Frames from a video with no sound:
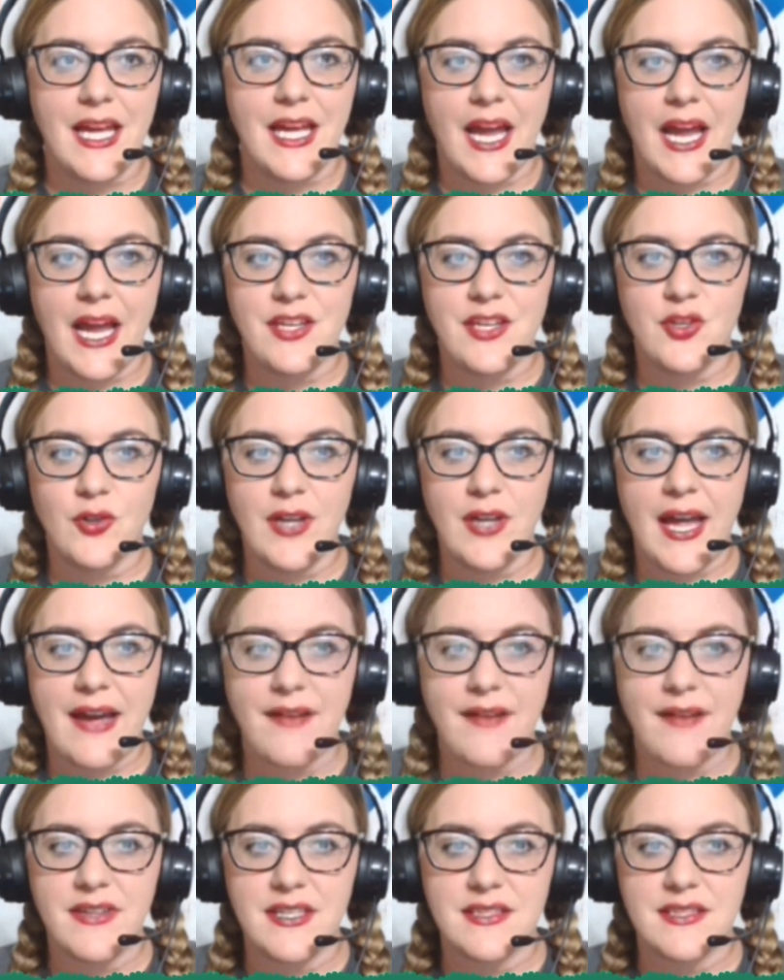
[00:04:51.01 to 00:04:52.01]
and you'll have
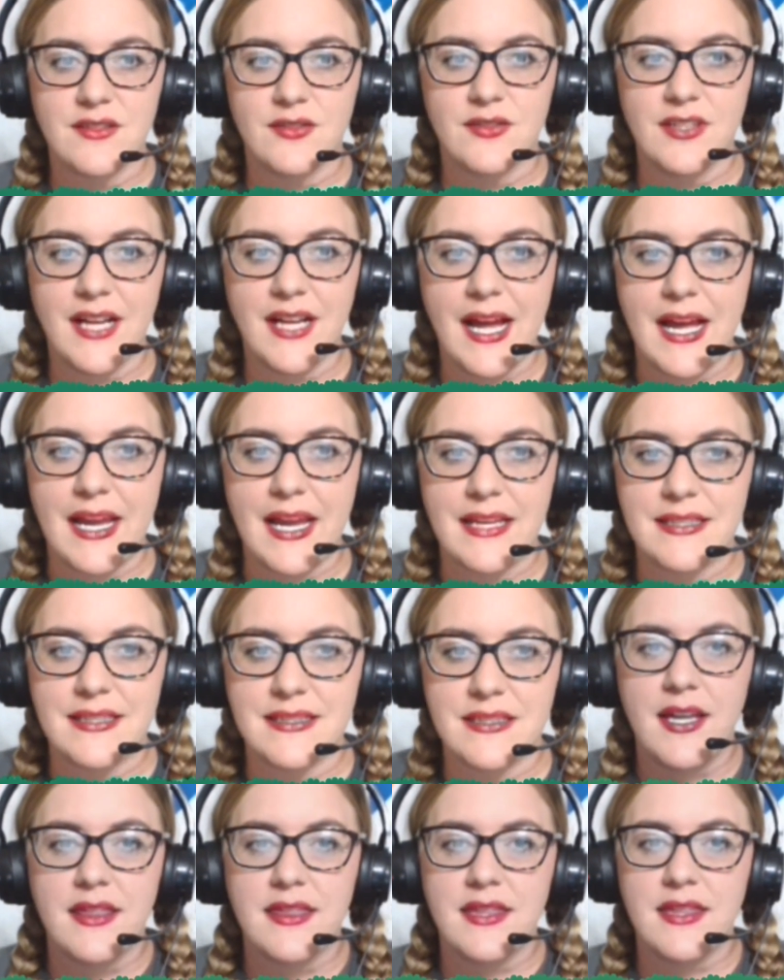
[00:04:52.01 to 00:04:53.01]
these little guys.
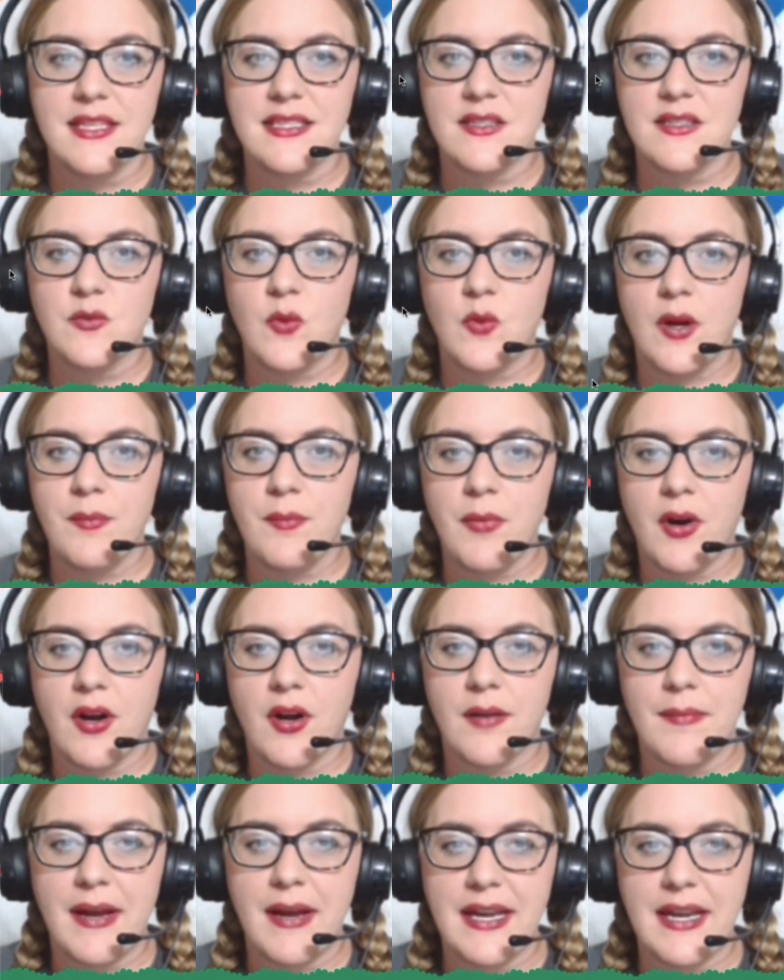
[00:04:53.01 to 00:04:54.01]
This is one part of
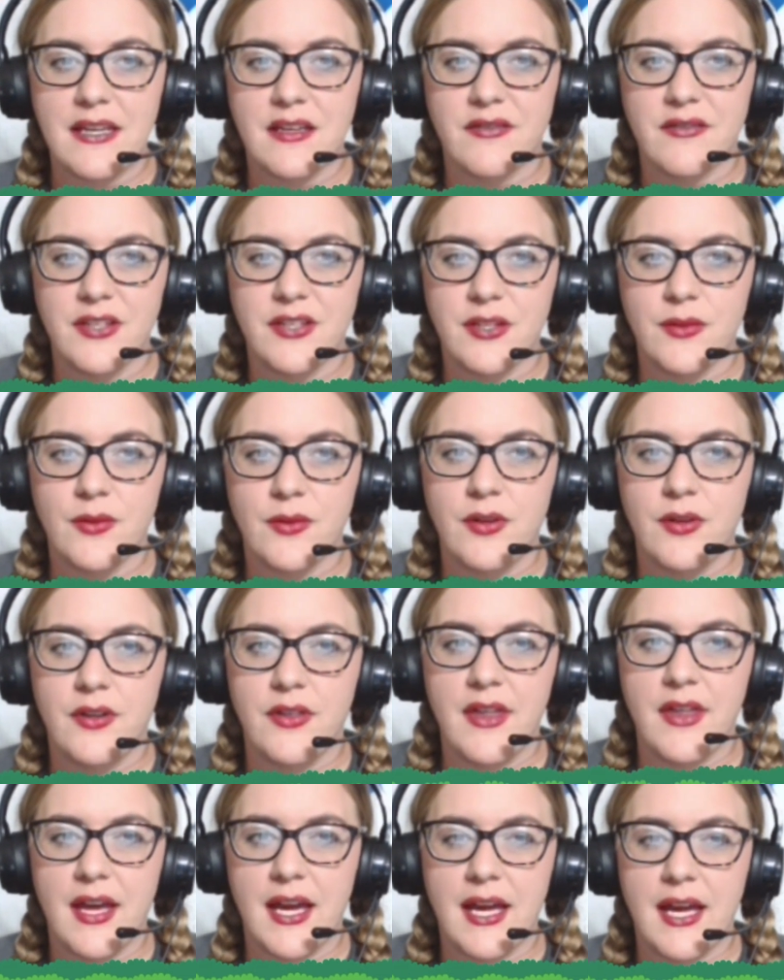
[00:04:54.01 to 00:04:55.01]
my interview
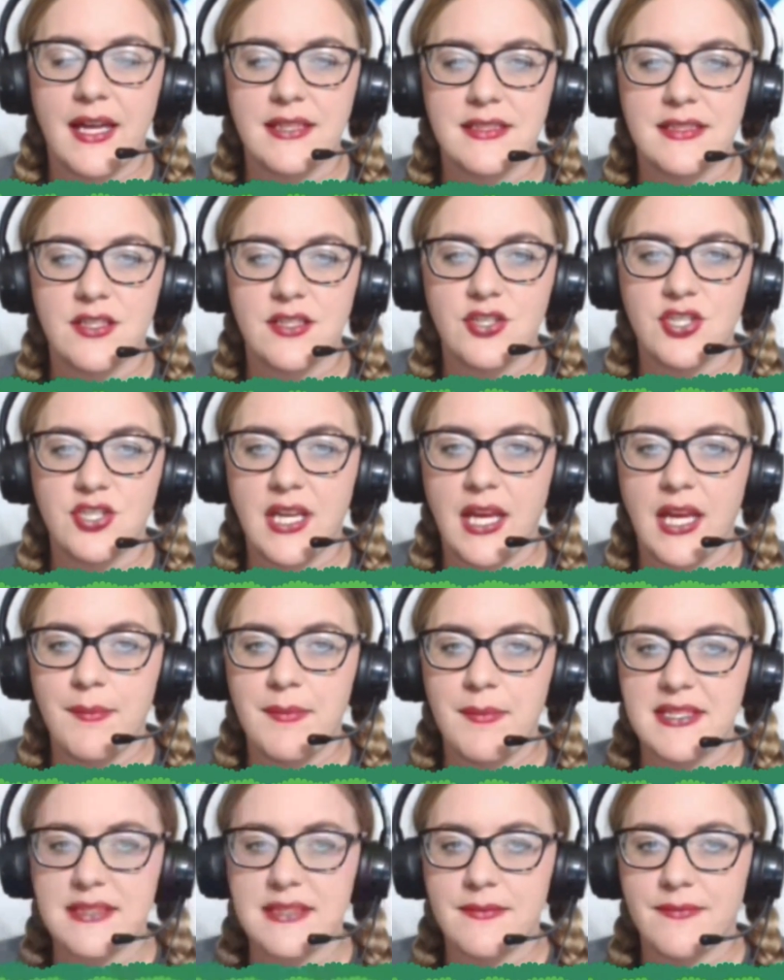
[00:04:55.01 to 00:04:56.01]
that she gave me
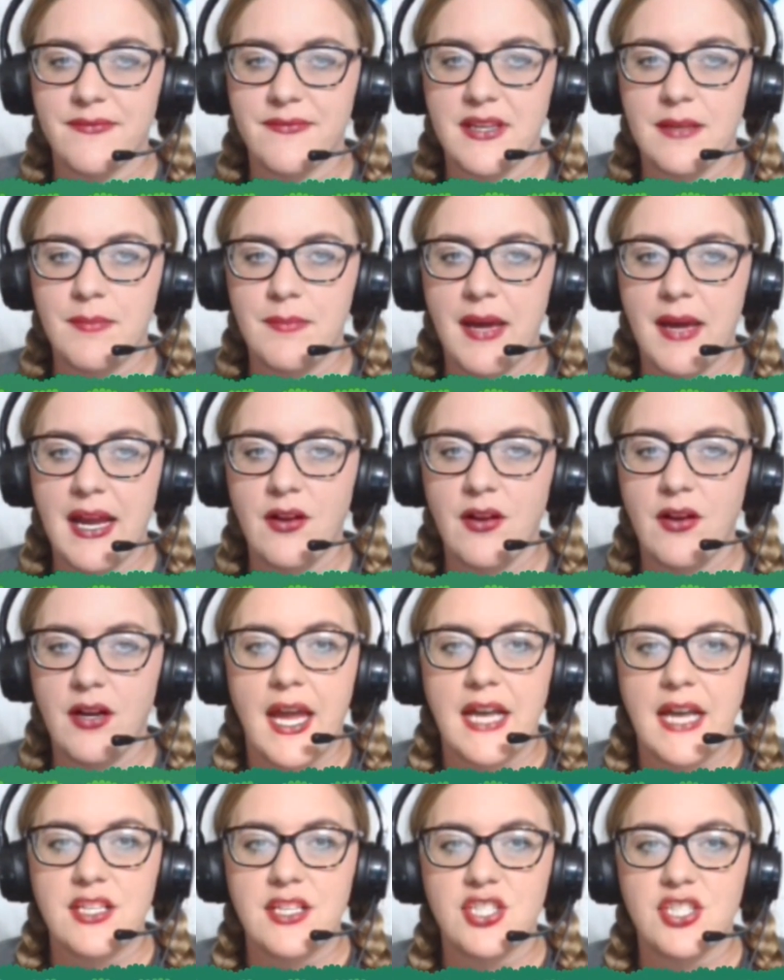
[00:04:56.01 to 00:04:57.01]
some feedback on.
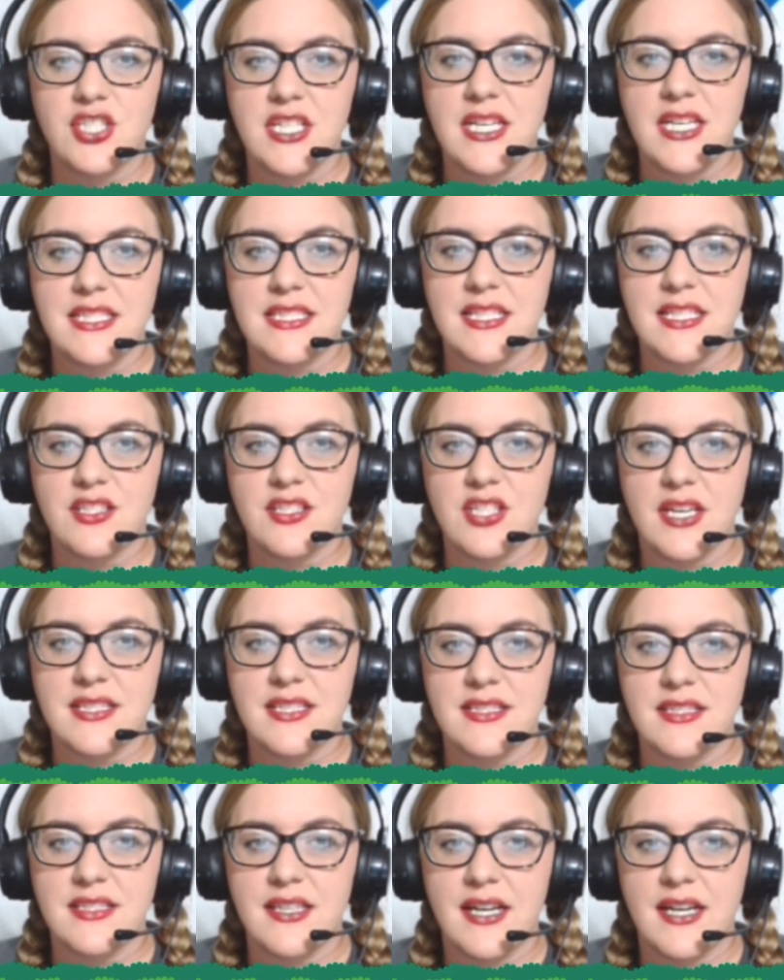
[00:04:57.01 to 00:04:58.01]
And she
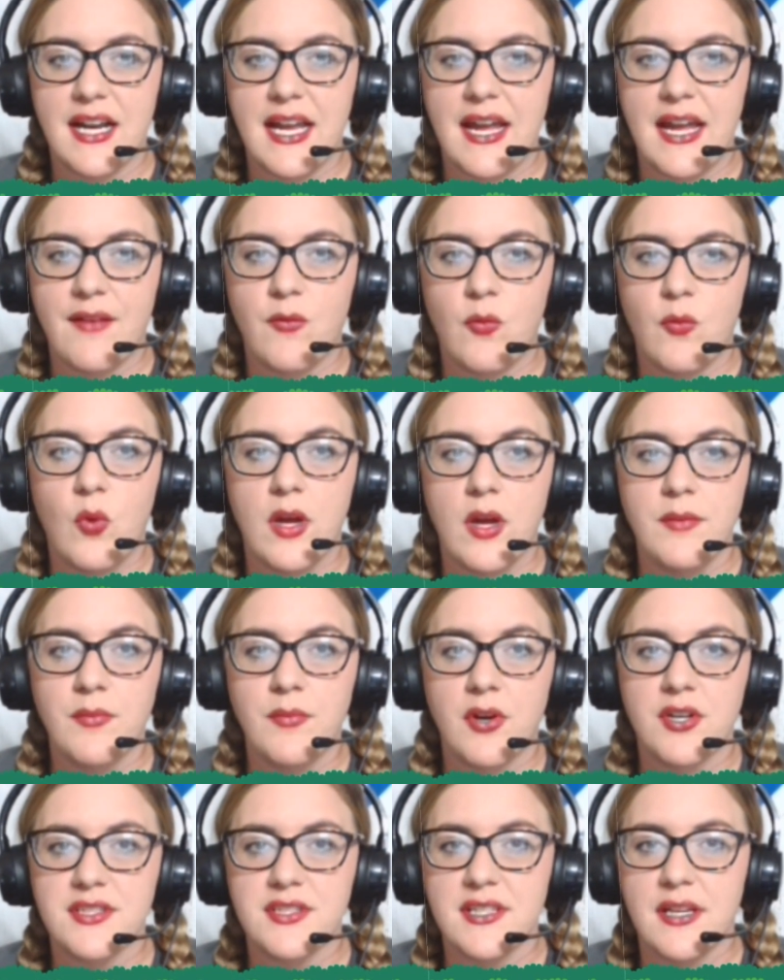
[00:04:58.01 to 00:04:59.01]
suggested that I have one
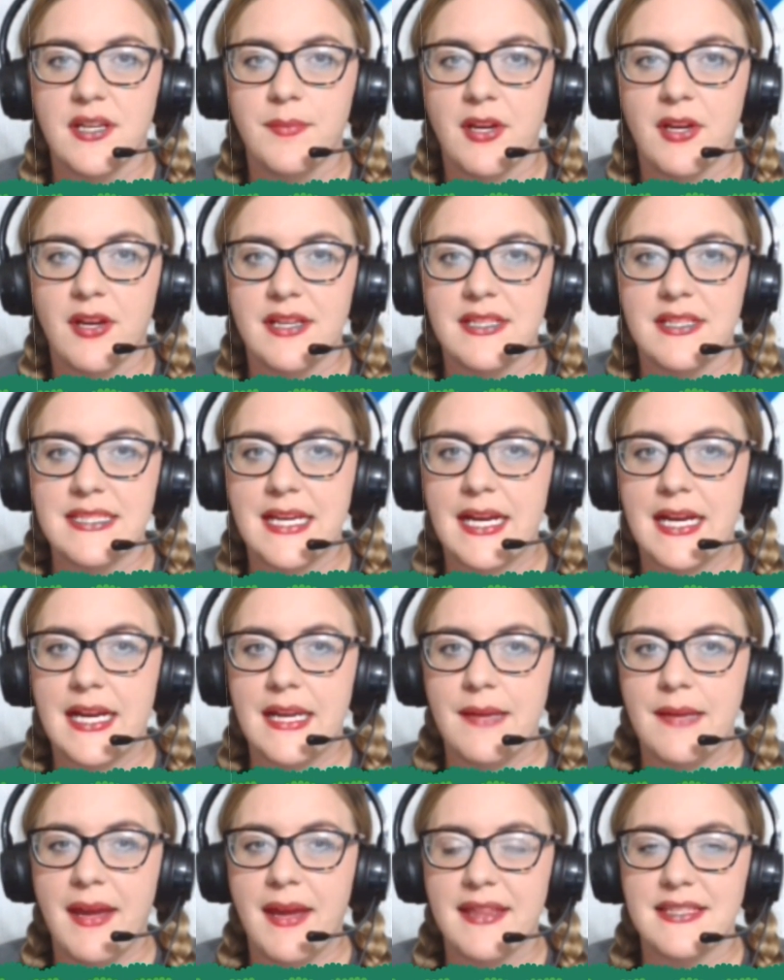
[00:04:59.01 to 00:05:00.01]
person up here at a
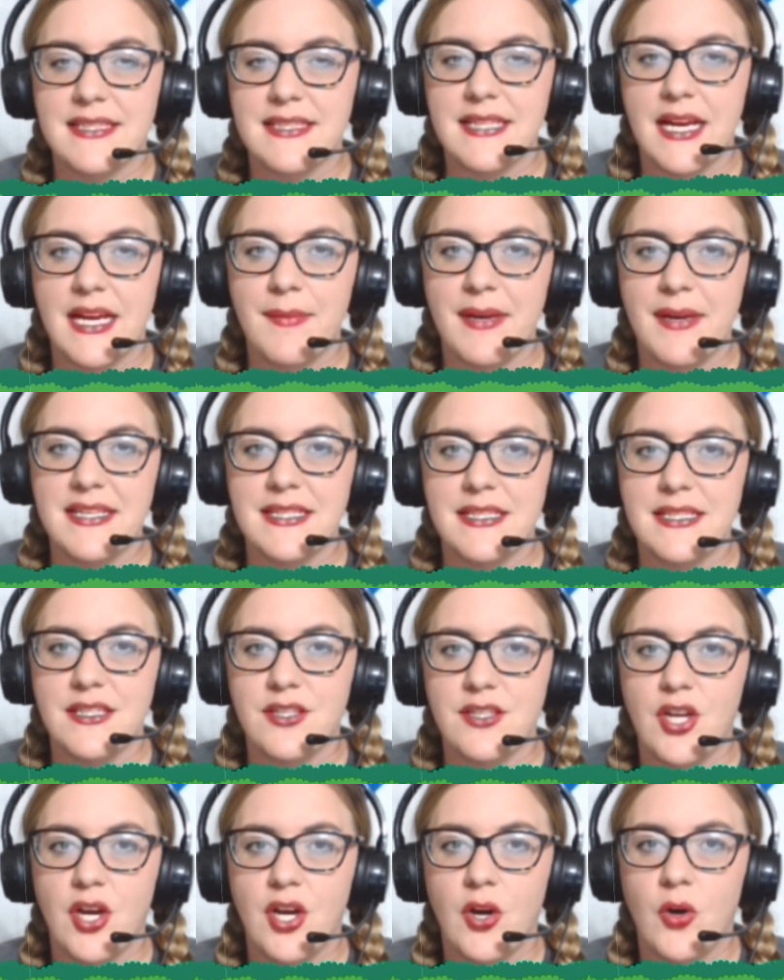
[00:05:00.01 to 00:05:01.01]
time. At the time, I didn't
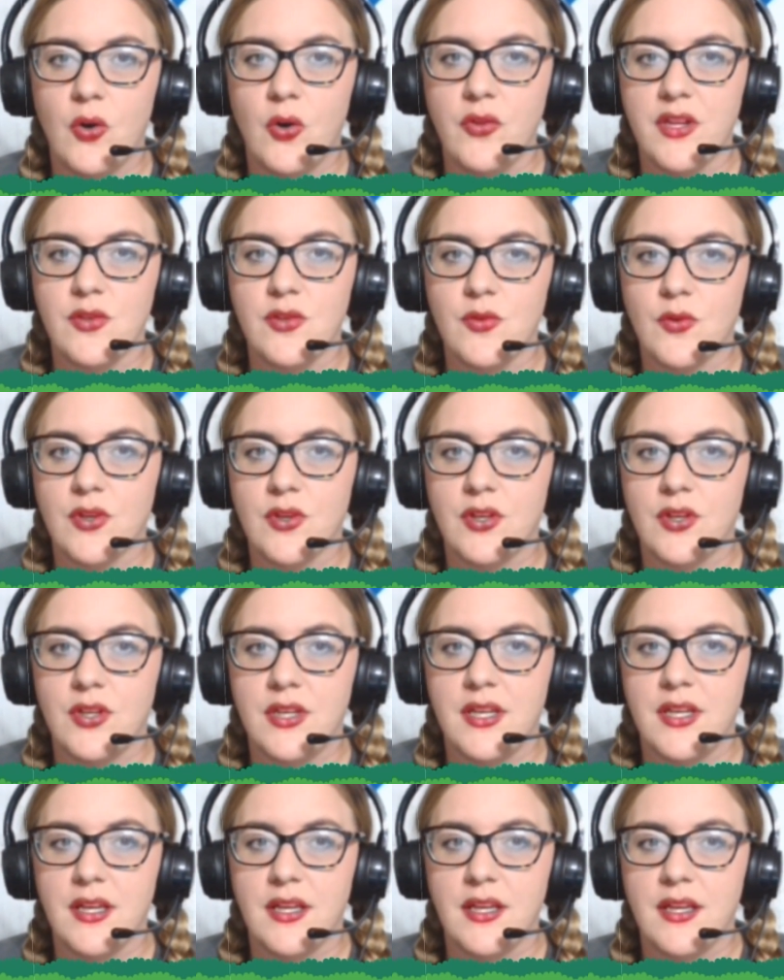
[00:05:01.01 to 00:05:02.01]
know that you could
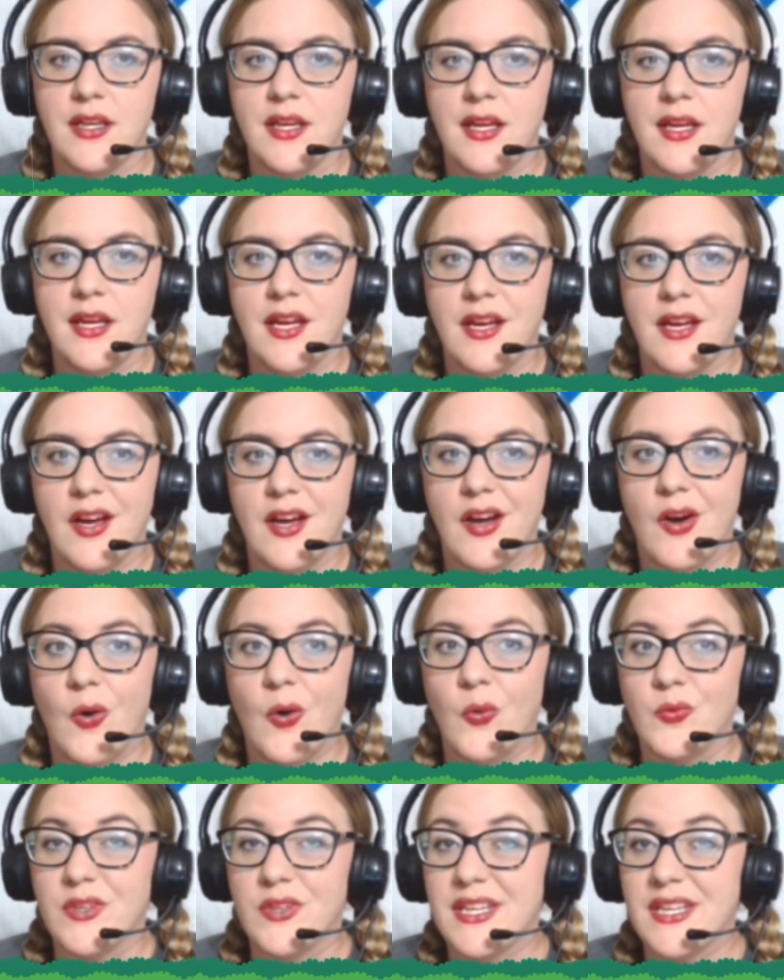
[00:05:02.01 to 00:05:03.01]

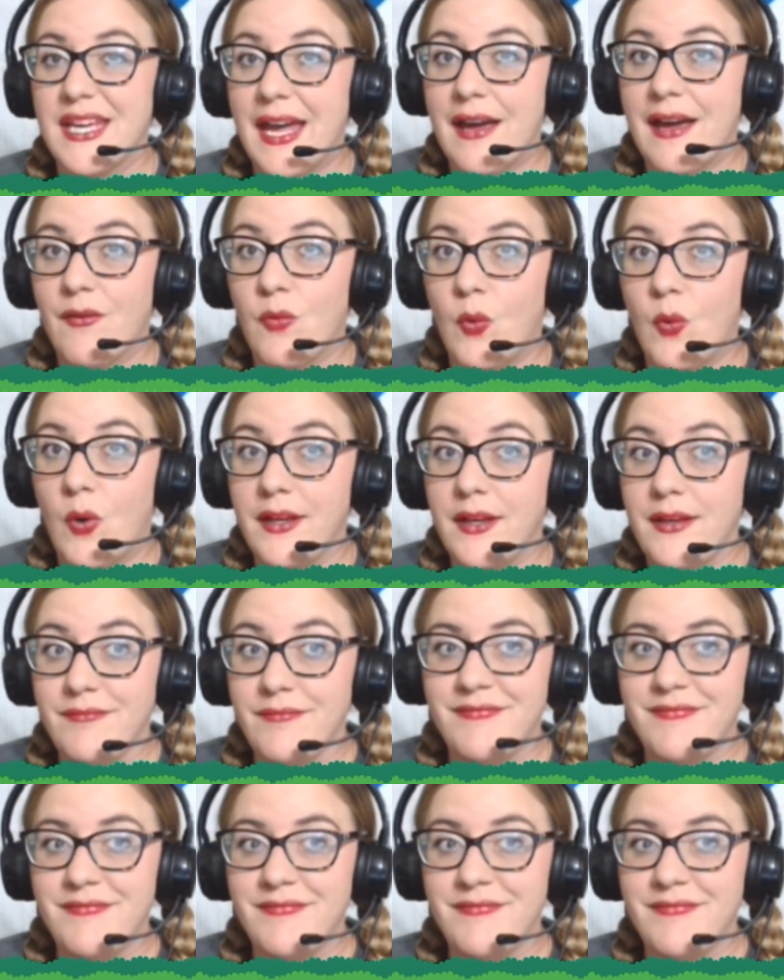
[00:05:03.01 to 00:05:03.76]
only have one.